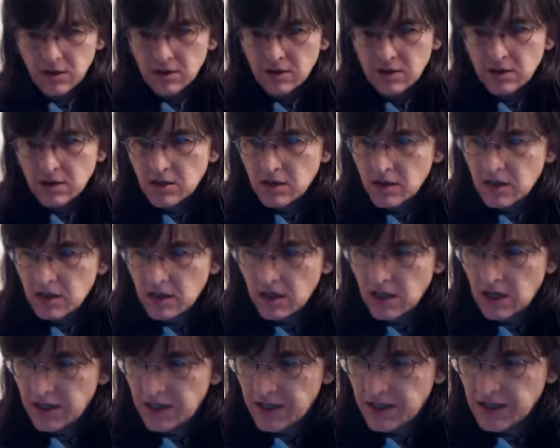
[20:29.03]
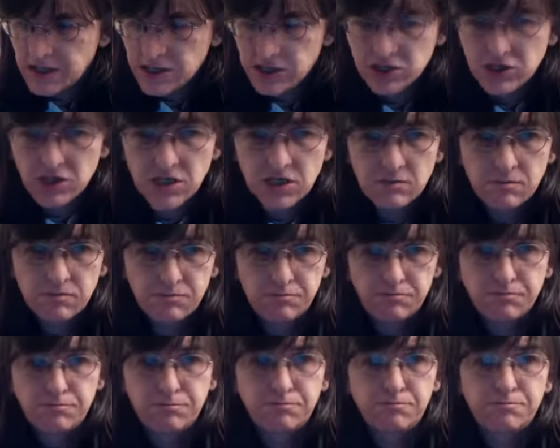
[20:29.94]
garden the other day and I'm
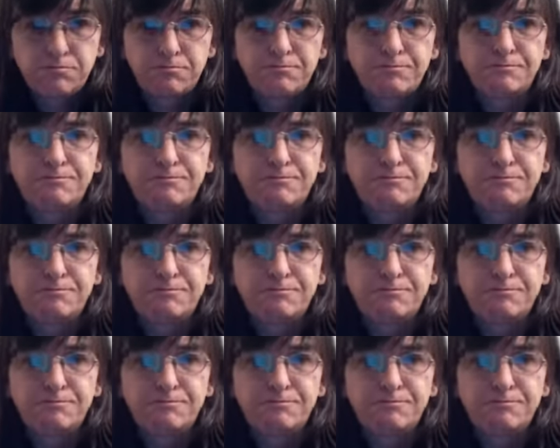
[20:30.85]
thinking,